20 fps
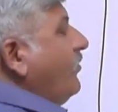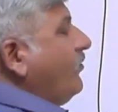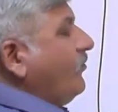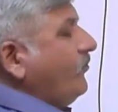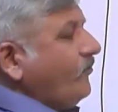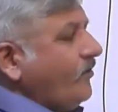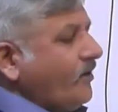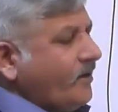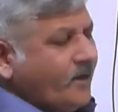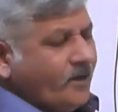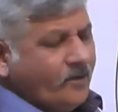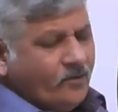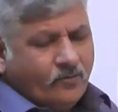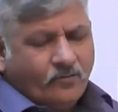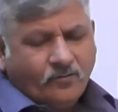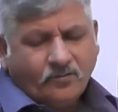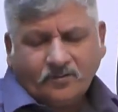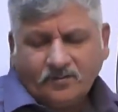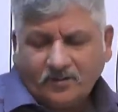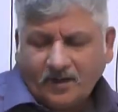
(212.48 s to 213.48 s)
we can
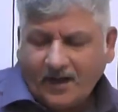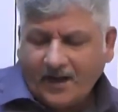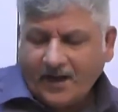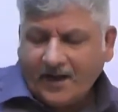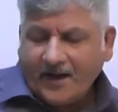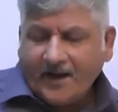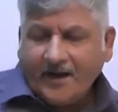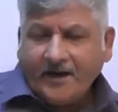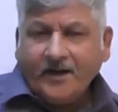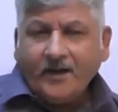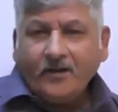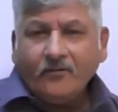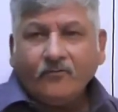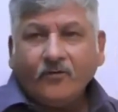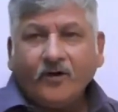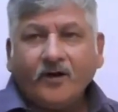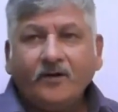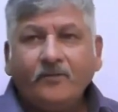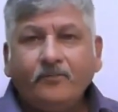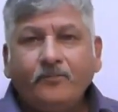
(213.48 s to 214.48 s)
use any
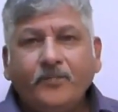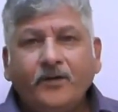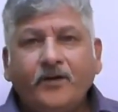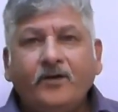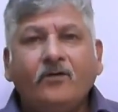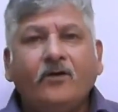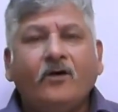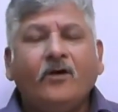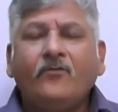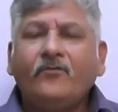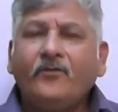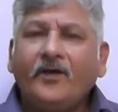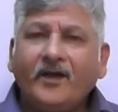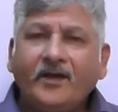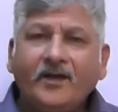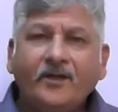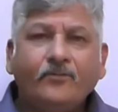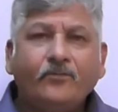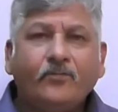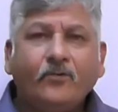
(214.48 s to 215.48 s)
one pin of
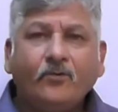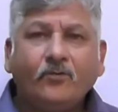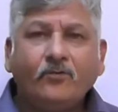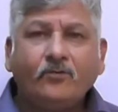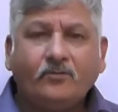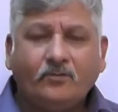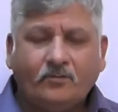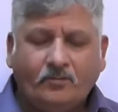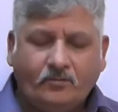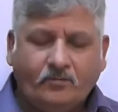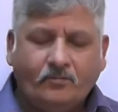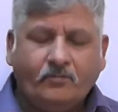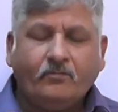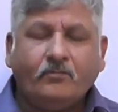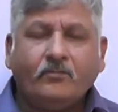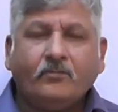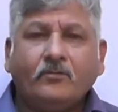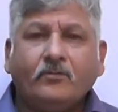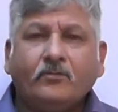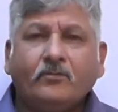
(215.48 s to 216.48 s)
any port
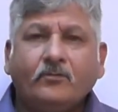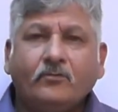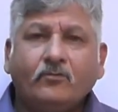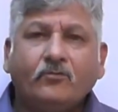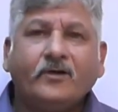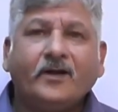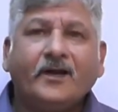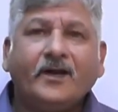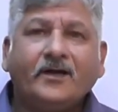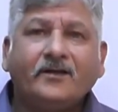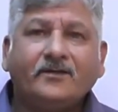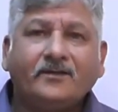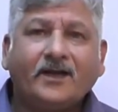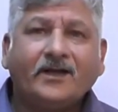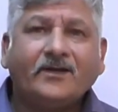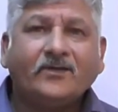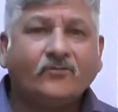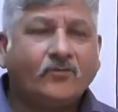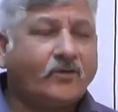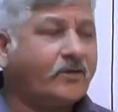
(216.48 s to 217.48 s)
to connect
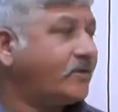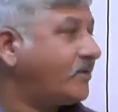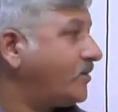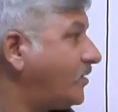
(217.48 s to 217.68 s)
that switch